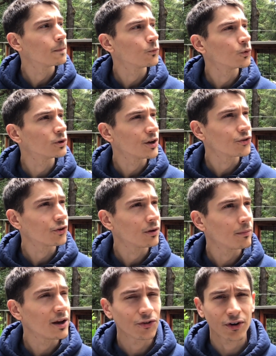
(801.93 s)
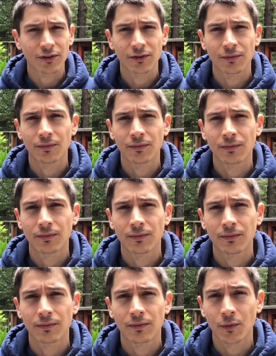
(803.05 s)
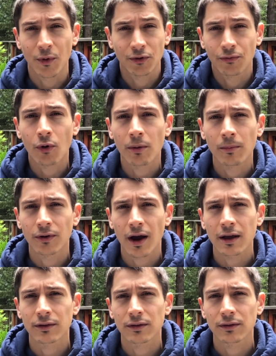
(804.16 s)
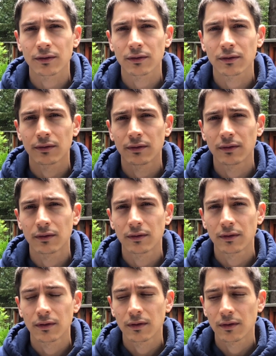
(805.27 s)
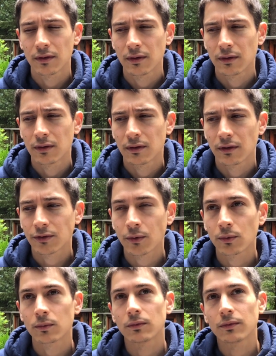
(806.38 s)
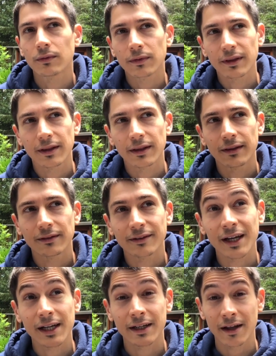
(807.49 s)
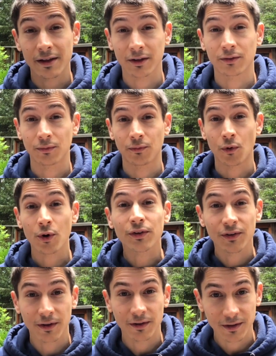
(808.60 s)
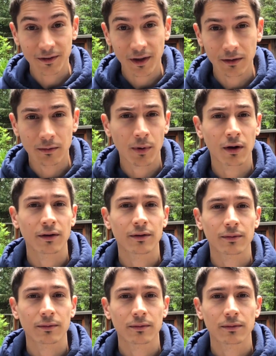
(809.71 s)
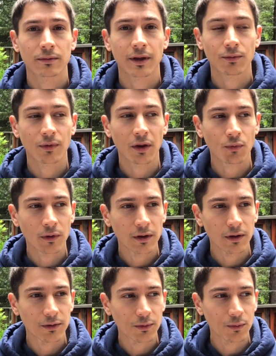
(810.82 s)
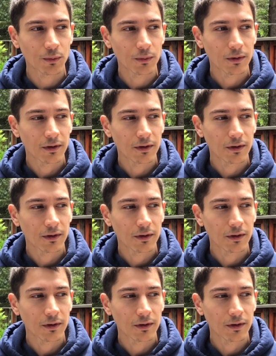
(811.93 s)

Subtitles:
relational matrix in which form arises. So psychedelics force these insights upon you. They really do,